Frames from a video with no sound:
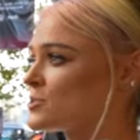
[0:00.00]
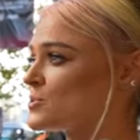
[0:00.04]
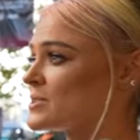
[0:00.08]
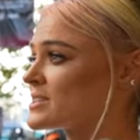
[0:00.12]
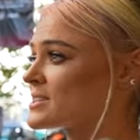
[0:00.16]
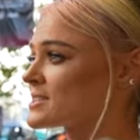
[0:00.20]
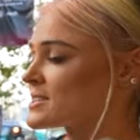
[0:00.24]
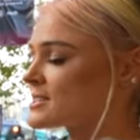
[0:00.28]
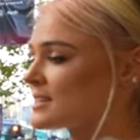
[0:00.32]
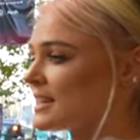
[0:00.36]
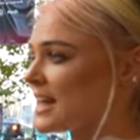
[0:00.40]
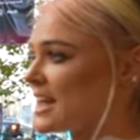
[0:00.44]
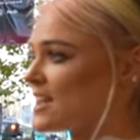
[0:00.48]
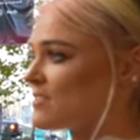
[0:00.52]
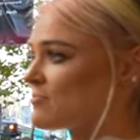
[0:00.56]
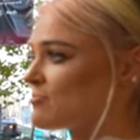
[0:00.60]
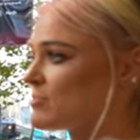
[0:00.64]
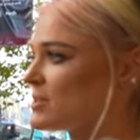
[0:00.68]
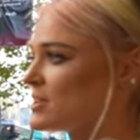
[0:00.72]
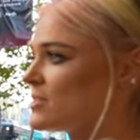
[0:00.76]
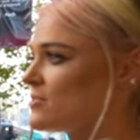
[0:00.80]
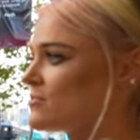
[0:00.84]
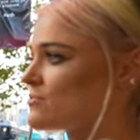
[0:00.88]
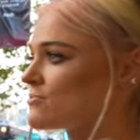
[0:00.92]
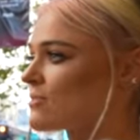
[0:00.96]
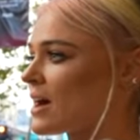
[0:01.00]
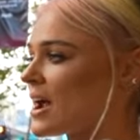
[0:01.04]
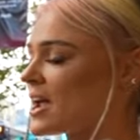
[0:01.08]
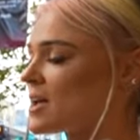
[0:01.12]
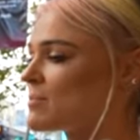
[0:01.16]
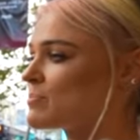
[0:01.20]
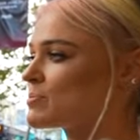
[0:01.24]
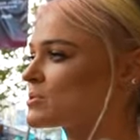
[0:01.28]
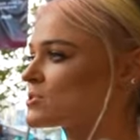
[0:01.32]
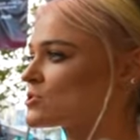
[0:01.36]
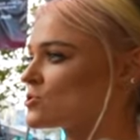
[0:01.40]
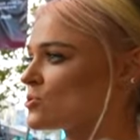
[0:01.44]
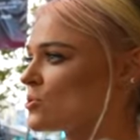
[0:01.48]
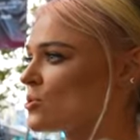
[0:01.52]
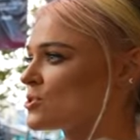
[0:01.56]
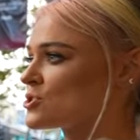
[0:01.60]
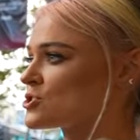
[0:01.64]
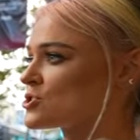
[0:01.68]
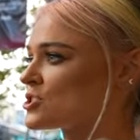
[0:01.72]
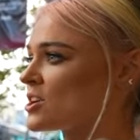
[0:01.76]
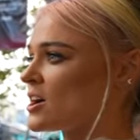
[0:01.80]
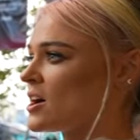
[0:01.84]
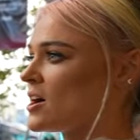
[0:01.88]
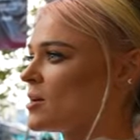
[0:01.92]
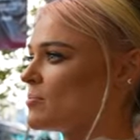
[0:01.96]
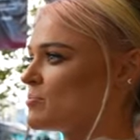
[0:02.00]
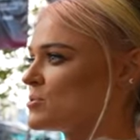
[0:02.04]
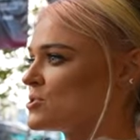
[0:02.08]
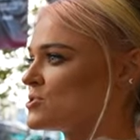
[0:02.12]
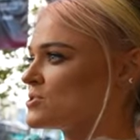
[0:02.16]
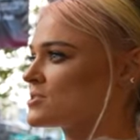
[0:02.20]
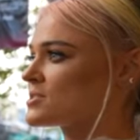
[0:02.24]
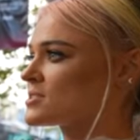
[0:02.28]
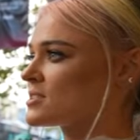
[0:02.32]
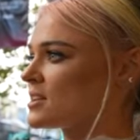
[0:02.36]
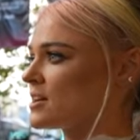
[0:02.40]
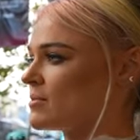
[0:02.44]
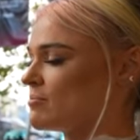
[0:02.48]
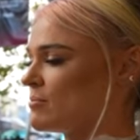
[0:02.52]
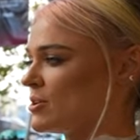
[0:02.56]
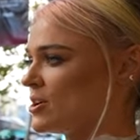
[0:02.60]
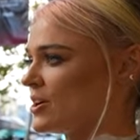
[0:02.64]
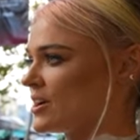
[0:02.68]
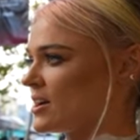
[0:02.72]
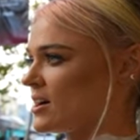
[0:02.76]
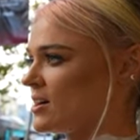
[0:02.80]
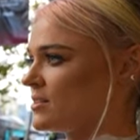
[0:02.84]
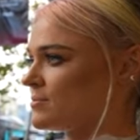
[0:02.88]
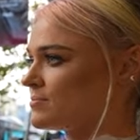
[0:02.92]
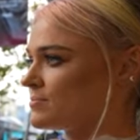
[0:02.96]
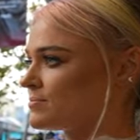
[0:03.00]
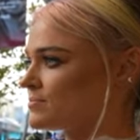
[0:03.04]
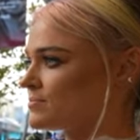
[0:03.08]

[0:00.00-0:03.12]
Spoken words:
to enslavement, rape, torture, abuse and murder.